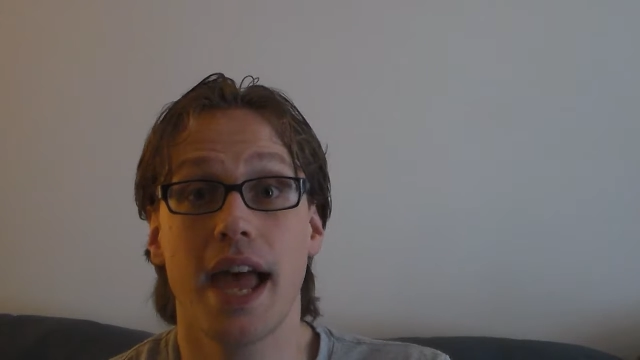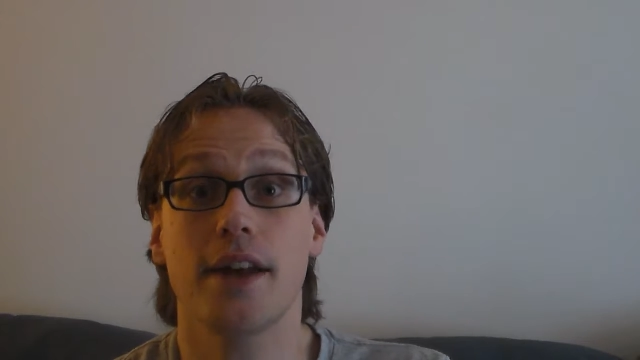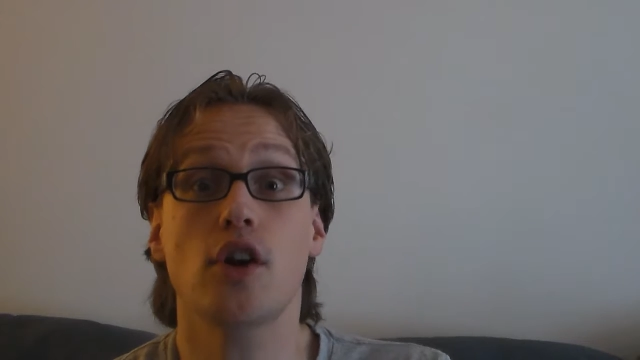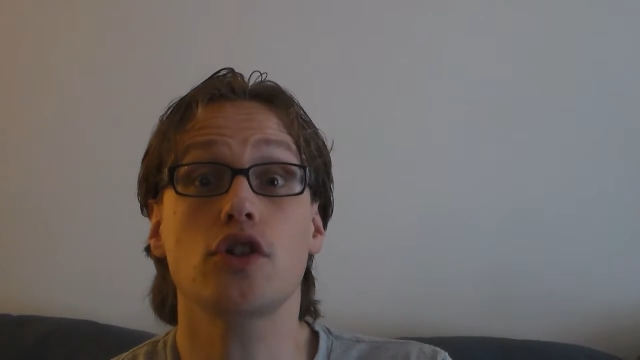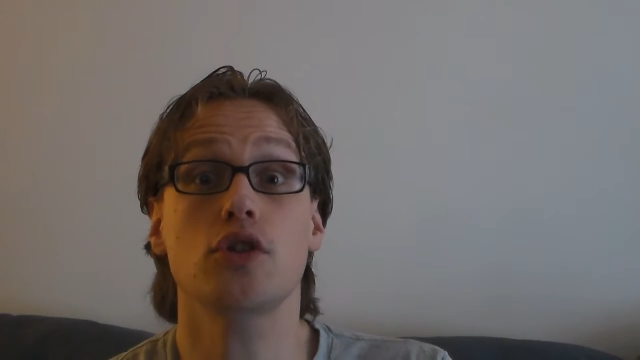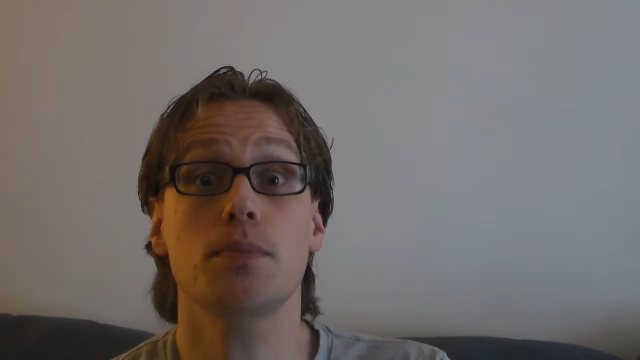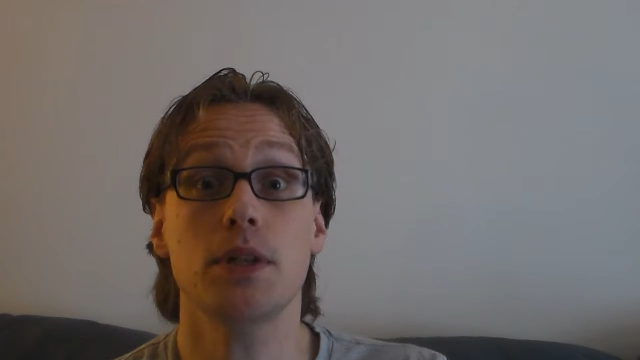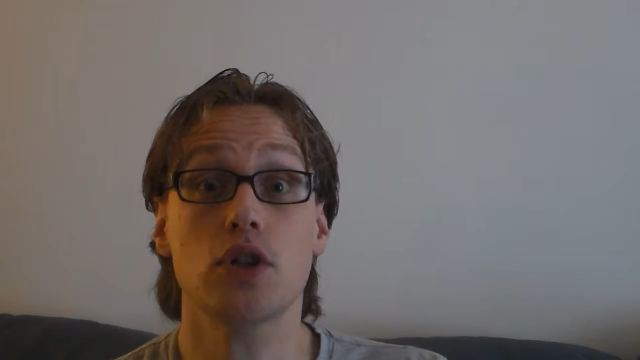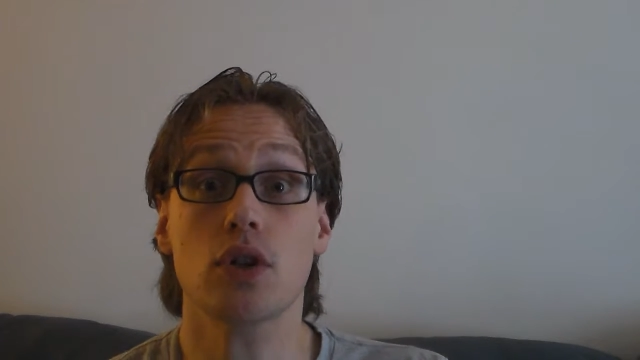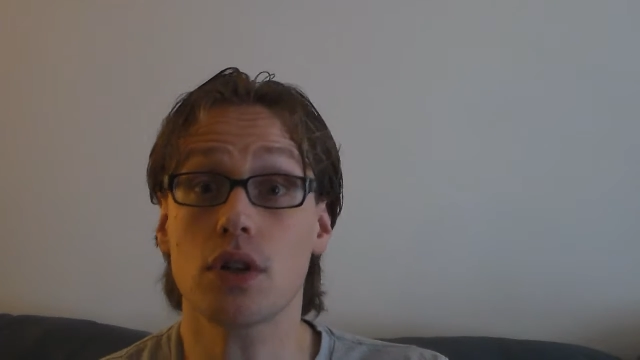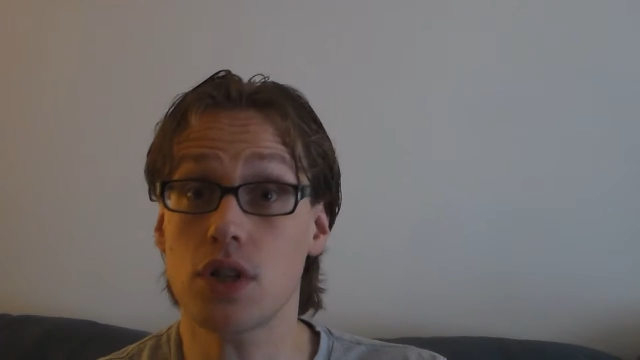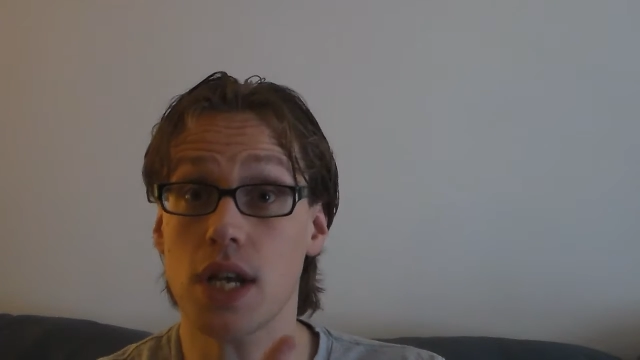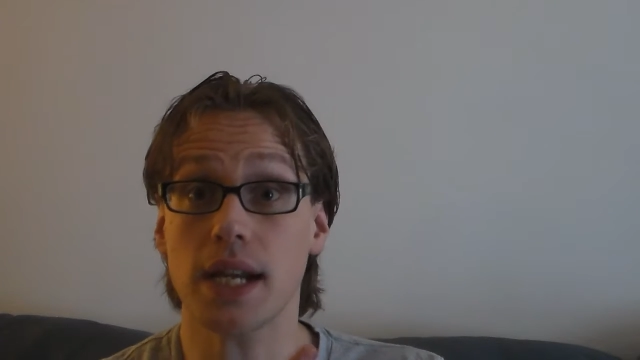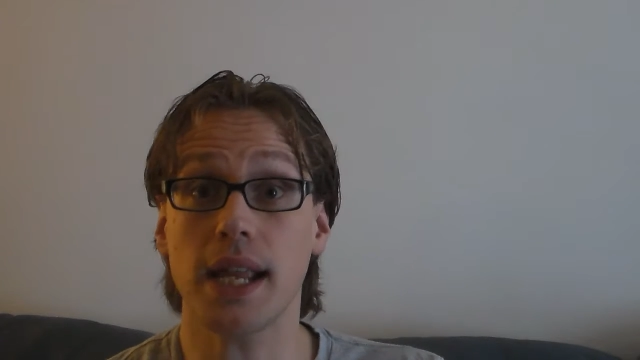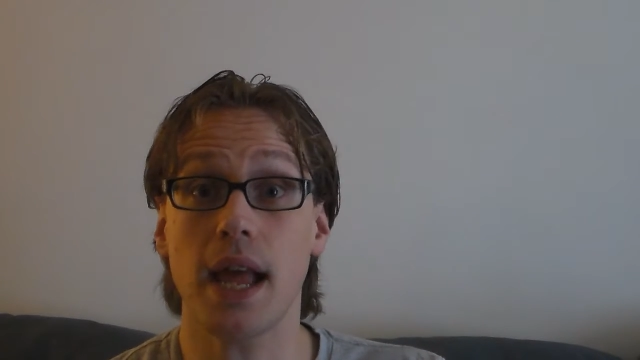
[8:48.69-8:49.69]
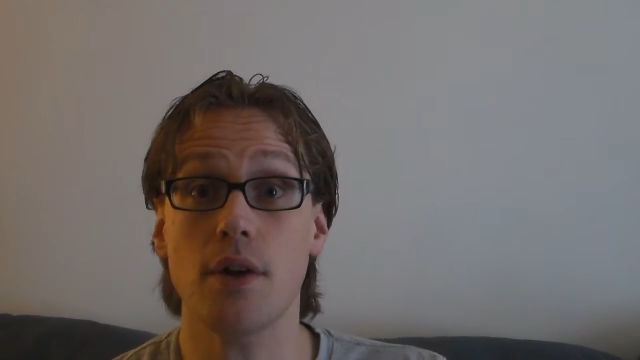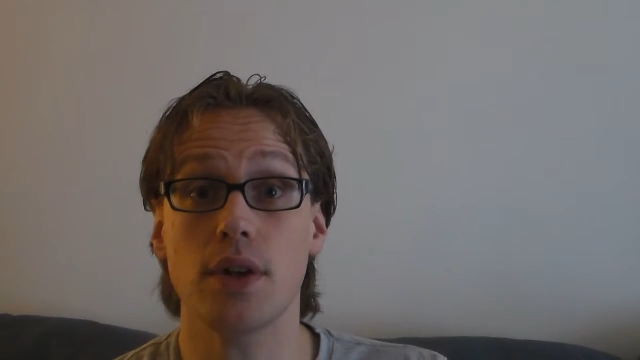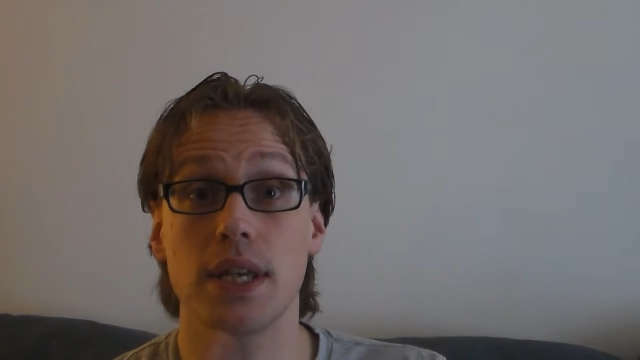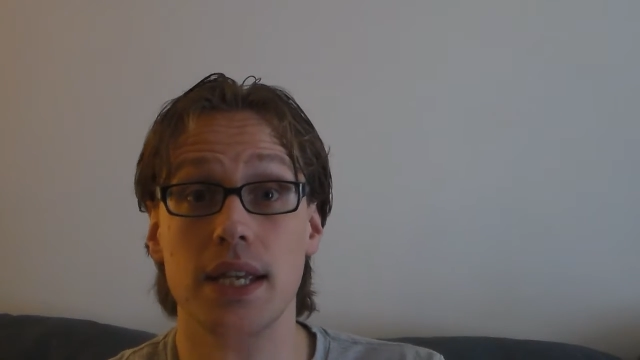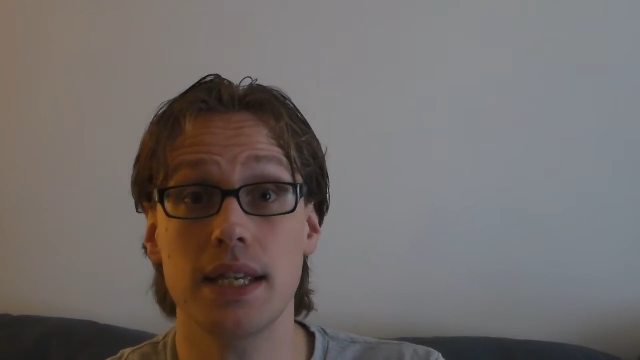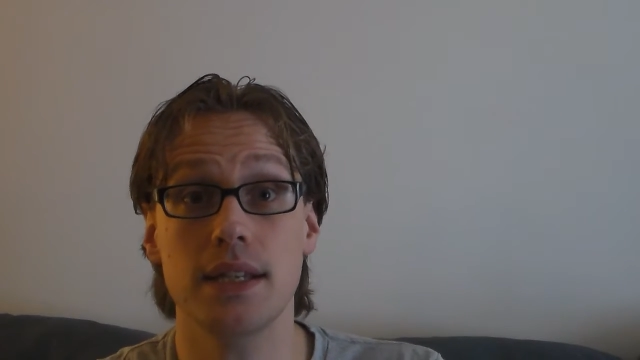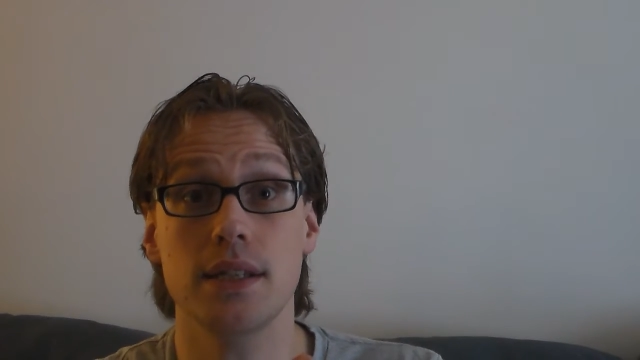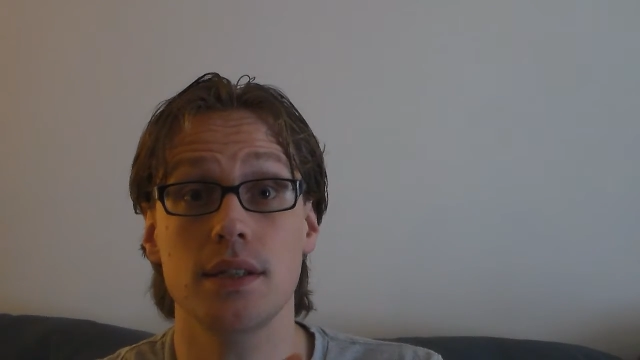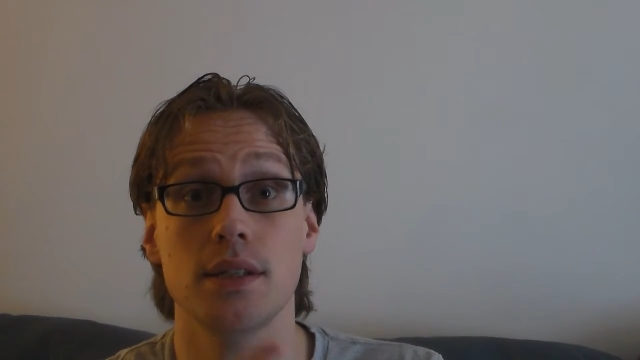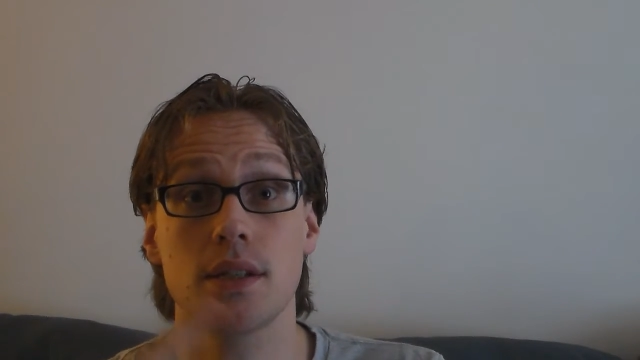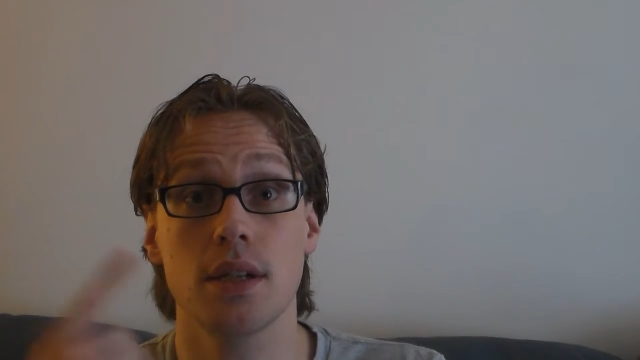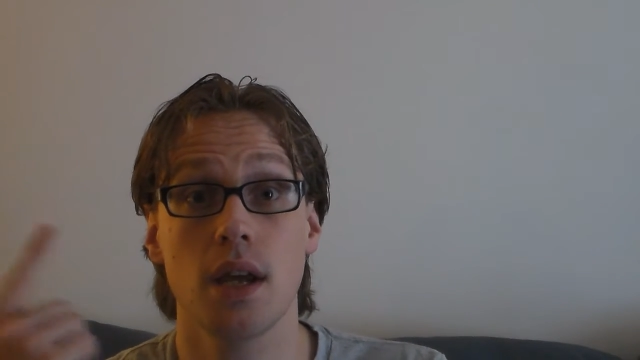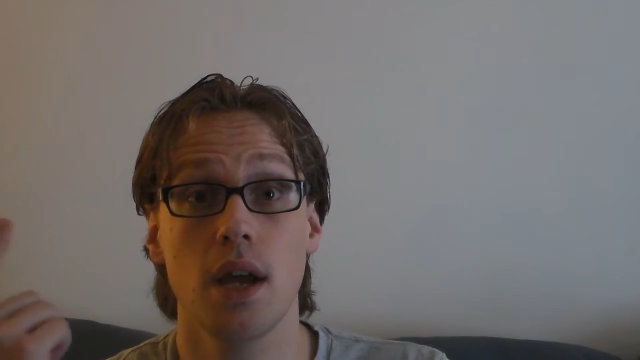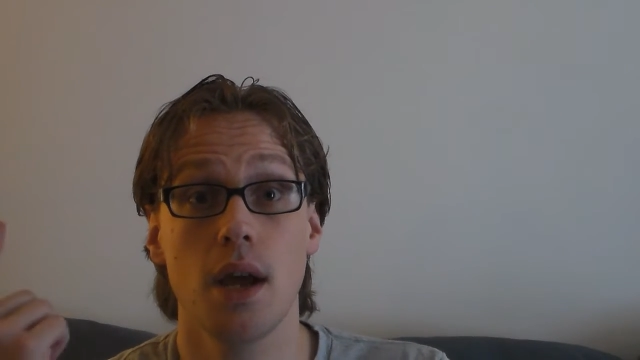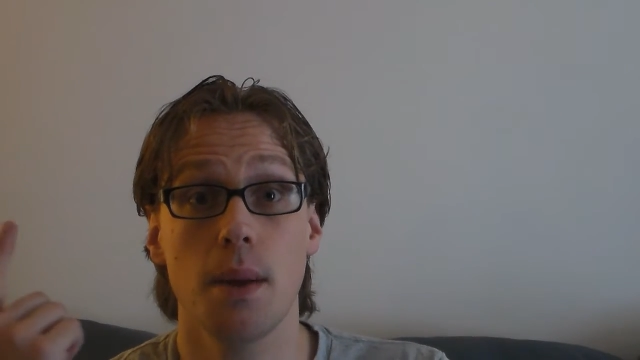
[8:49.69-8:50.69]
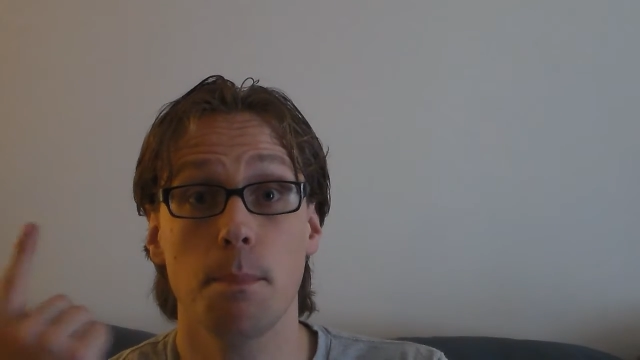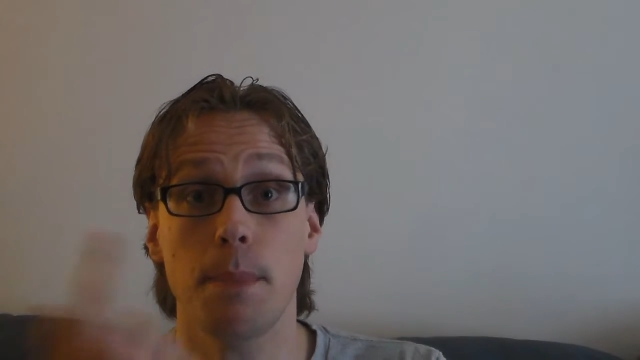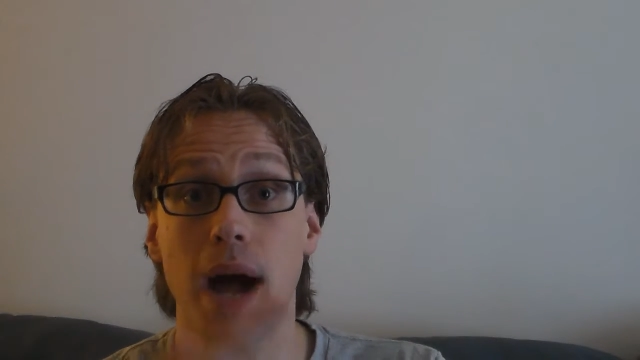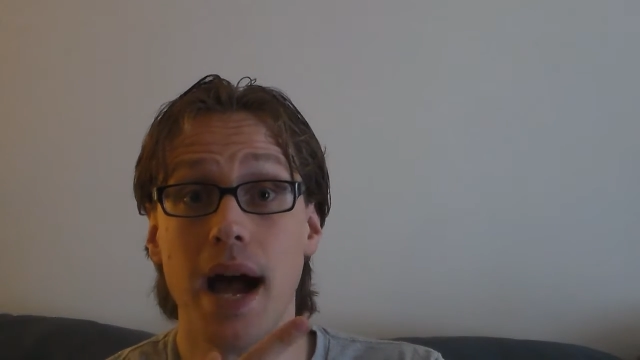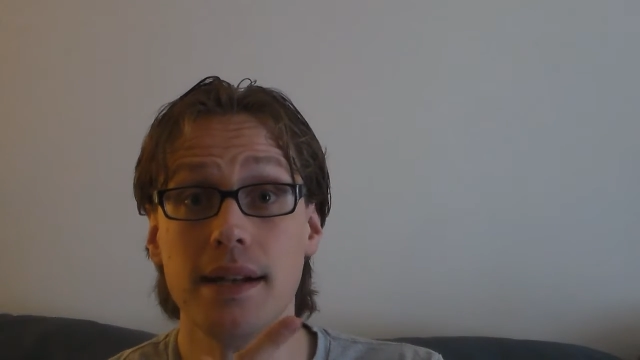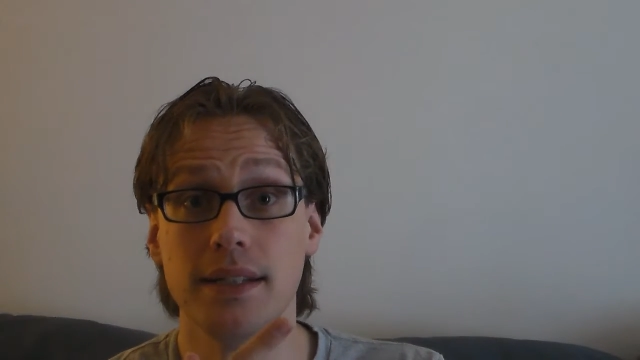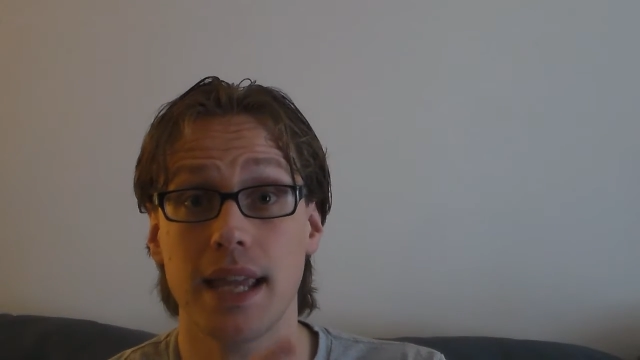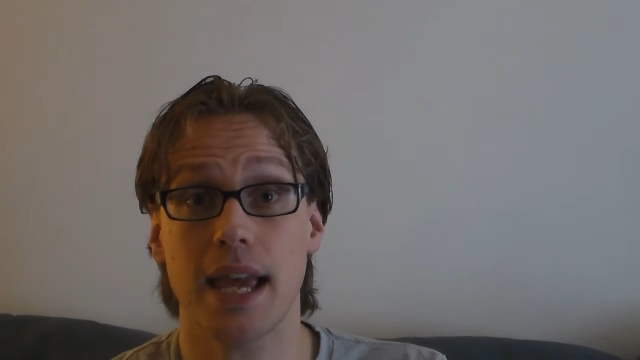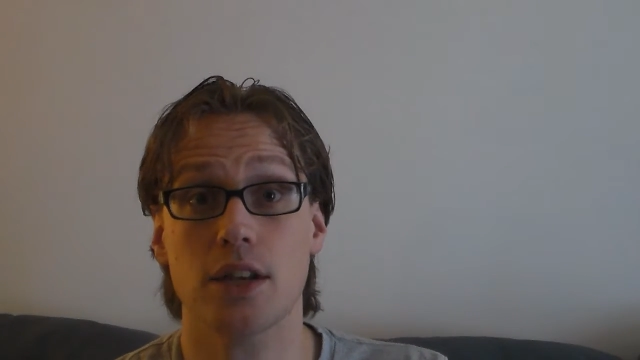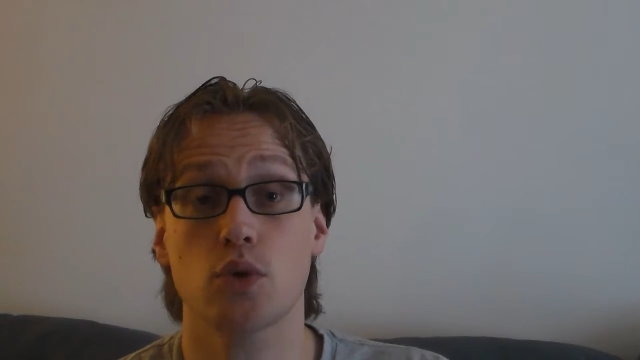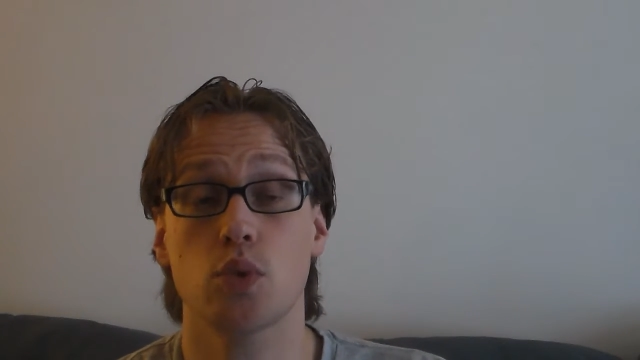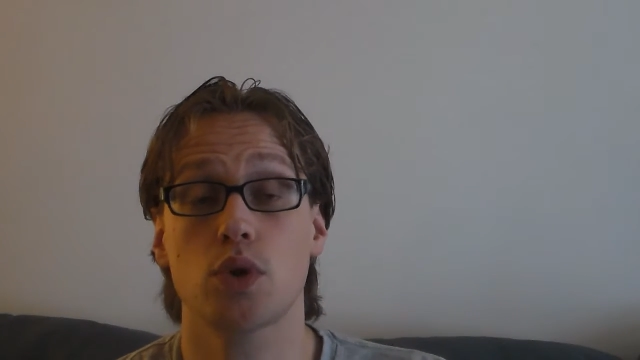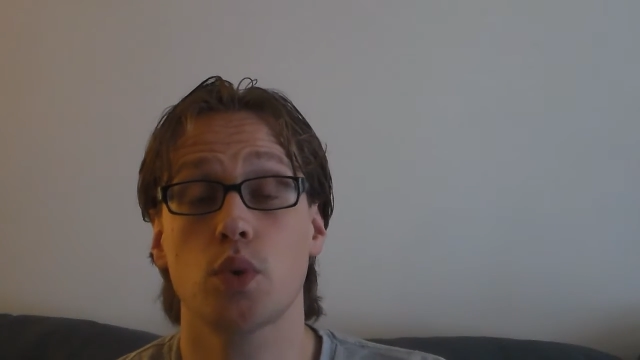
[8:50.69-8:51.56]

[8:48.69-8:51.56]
And also be sure to check out his podcast,